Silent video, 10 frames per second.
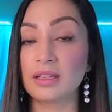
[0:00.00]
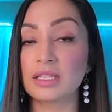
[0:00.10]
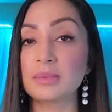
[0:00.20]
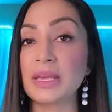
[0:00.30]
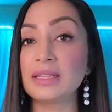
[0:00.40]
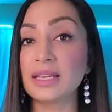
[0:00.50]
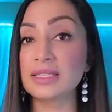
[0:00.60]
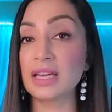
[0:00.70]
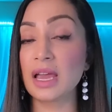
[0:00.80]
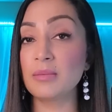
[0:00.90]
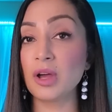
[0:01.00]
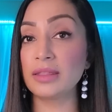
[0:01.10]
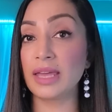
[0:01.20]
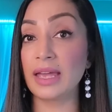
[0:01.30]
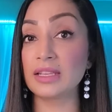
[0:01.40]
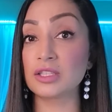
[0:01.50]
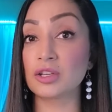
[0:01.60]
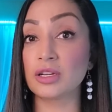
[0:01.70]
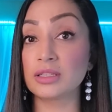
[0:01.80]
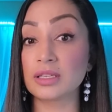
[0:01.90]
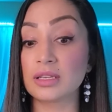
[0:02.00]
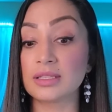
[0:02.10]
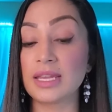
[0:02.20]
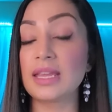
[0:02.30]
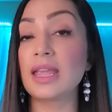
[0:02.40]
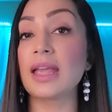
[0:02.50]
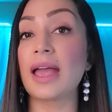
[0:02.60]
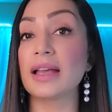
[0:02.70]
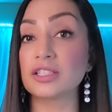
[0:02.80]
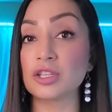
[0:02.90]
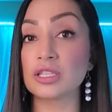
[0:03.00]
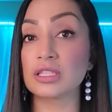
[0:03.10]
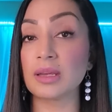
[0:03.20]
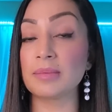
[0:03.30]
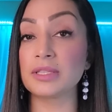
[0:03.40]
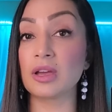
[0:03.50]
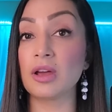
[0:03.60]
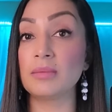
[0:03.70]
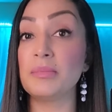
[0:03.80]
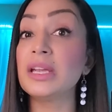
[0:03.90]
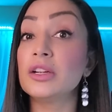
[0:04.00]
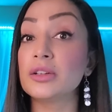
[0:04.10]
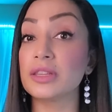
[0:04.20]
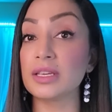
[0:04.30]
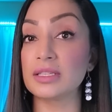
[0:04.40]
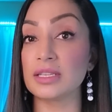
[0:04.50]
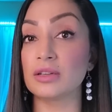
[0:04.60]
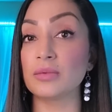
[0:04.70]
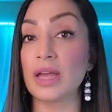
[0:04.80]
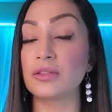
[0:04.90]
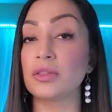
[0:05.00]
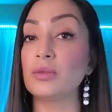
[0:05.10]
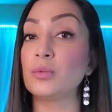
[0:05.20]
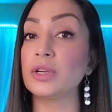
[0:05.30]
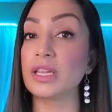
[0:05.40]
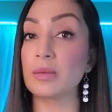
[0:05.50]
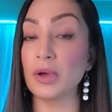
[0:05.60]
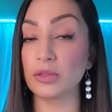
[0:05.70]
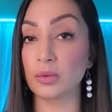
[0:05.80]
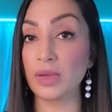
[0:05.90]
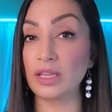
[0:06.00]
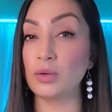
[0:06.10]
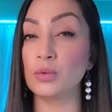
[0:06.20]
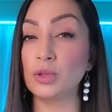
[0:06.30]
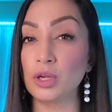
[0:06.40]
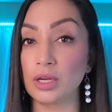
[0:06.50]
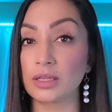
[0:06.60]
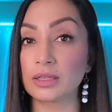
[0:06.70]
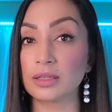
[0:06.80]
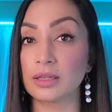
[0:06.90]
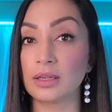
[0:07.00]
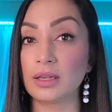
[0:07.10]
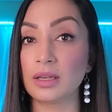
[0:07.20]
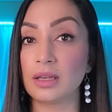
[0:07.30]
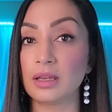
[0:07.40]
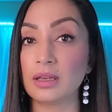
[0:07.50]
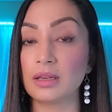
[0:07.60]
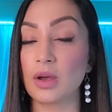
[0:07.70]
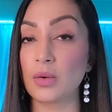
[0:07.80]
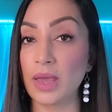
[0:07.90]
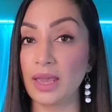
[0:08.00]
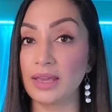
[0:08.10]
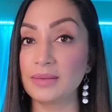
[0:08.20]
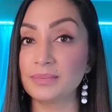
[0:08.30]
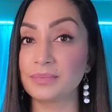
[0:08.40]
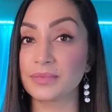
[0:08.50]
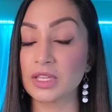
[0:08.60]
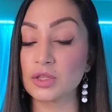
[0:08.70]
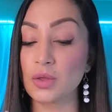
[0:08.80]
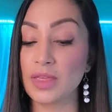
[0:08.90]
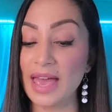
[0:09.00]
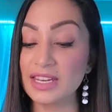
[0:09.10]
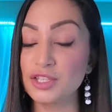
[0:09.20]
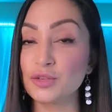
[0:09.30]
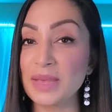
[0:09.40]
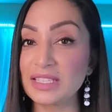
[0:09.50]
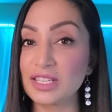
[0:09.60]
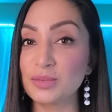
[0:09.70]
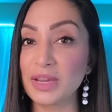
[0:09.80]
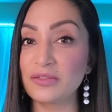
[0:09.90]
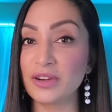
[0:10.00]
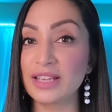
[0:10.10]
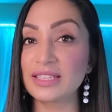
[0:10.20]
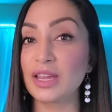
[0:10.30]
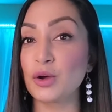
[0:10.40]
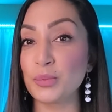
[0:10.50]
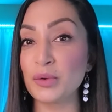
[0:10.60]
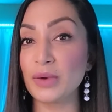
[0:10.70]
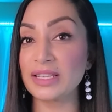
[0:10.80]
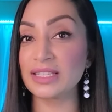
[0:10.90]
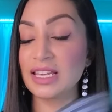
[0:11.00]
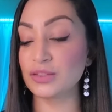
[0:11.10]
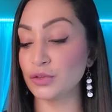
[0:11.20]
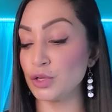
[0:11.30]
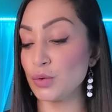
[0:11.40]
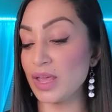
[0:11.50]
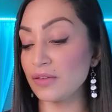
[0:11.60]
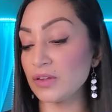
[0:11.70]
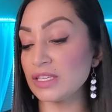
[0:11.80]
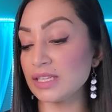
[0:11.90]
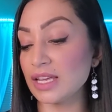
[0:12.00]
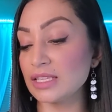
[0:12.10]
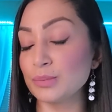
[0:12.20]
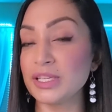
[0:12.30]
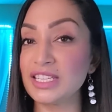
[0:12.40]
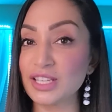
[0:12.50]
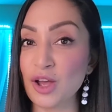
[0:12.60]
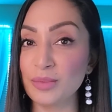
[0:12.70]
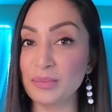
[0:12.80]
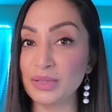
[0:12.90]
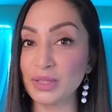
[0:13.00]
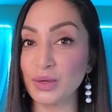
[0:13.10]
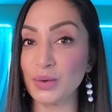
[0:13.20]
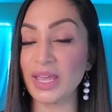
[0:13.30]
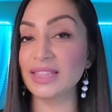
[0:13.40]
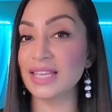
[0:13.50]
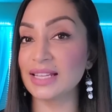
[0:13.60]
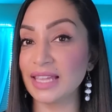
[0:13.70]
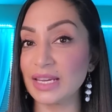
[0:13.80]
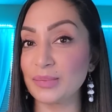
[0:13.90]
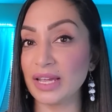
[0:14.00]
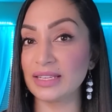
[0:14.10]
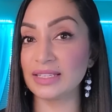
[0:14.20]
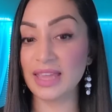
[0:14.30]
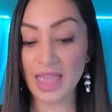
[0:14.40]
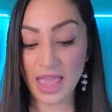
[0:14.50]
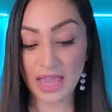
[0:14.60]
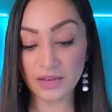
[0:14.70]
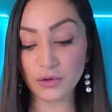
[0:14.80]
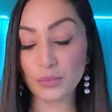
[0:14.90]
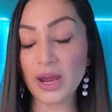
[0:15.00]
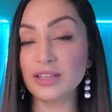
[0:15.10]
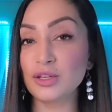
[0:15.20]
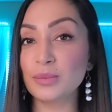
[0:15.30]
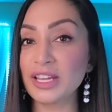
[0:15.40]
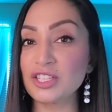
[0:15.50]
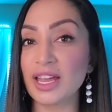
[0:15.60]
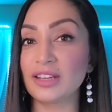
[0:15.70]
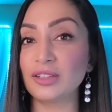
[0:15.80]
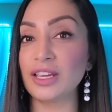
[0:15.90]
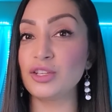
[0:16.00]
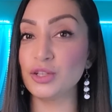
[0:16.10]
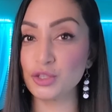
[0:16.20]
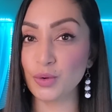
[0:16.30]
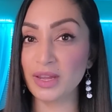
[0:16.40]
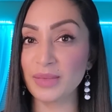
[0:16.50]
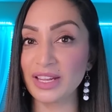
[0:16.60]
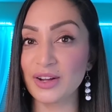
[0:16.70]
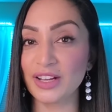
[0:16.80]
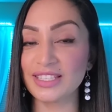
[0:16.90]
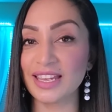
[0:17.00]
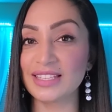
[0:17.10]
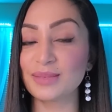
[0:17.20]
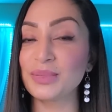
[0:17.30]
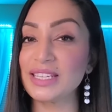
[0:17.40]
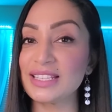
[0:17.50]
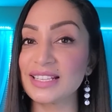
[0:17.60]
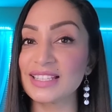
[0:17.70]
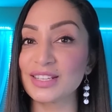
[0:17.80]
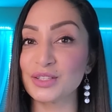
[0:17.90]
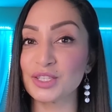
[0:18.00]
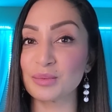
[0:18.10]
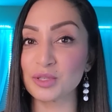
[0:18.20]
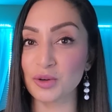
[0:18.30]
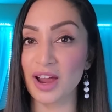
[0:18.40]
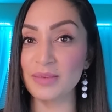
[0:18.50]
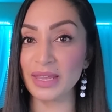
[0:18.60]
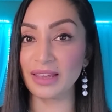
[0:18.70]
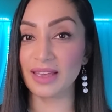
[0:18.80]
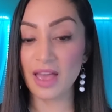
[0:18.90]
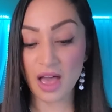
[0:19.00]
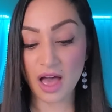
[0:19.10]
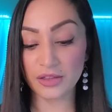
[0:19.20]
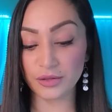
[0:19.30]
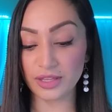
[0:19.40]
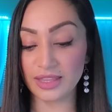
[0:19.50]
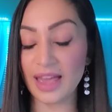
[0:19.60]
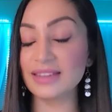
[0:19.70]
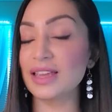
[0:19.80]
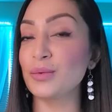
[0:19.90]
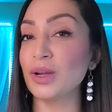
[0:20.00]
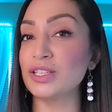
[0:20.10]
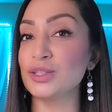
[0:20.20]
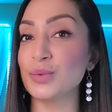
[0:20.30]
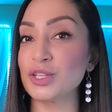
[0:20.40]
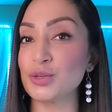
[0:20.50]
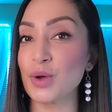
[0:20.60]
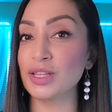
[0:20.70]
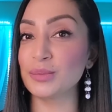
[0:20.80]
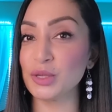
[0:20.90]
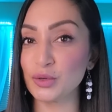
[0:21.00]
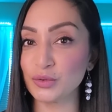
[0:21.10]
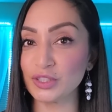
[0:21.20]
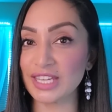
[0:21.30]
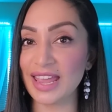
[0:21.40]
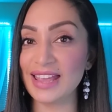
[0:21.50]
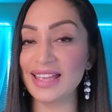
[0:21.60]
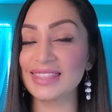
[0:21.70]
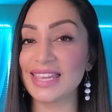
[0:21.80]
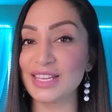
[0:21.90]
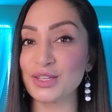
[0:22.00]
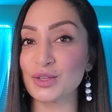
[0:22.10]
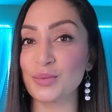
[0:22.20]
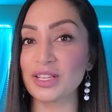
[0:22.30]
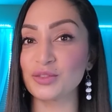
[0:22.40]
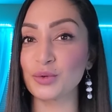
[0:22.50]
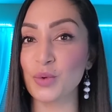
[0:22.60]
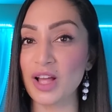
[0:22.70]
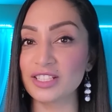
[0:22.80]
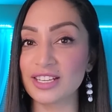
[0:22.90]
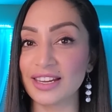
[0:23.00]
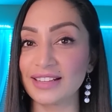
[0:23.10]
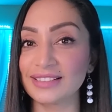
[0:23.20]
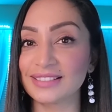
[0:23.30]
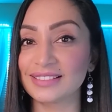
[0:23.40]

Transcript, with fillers: spend less time on that and start taking action steps on bigger things here rather than worrying about the way you look. Okay? So that is your message, my friends. I hope it resonates for you. If it does, please comment below, hit that like button. And if you're brand new to my channel and you're enjoying my content, please consider subscribing. Other than that, I wanted to wish you all a beautiful day and thank you so much for watching.